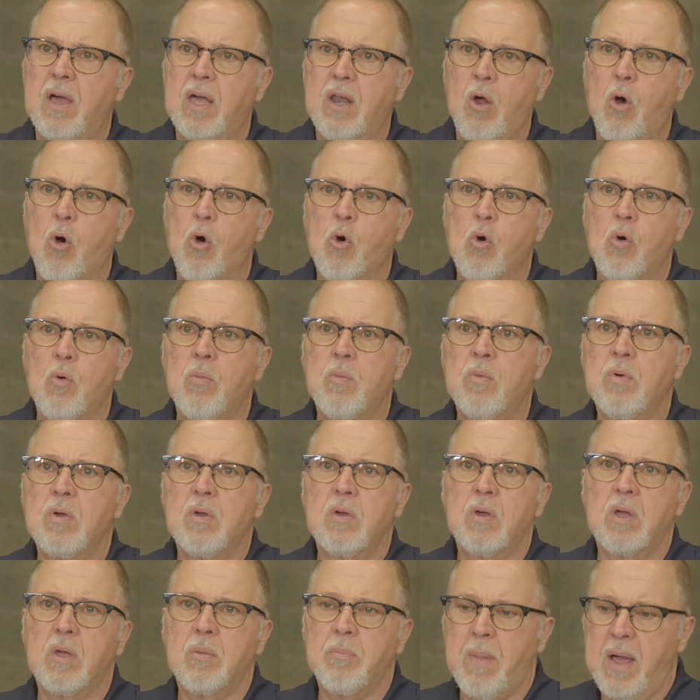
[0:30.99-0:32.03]
at home
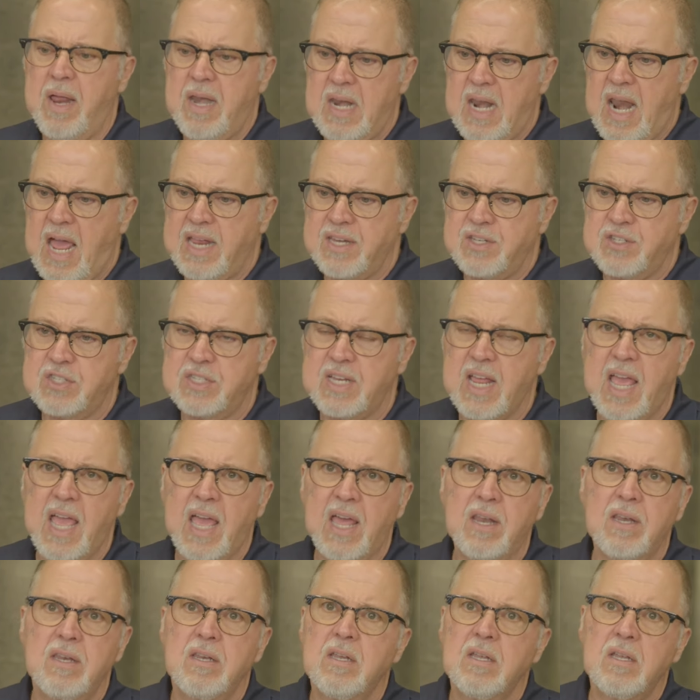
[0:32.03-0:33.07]
in my
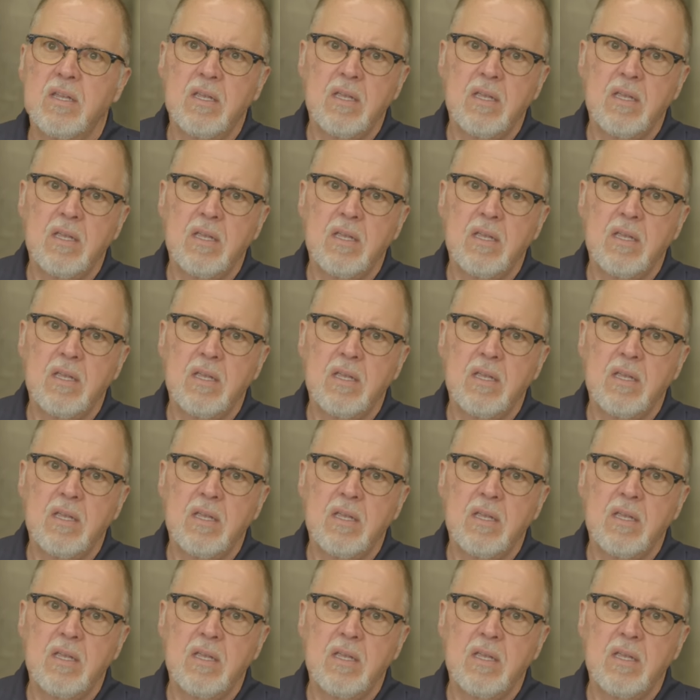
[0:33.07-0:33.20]
nightstand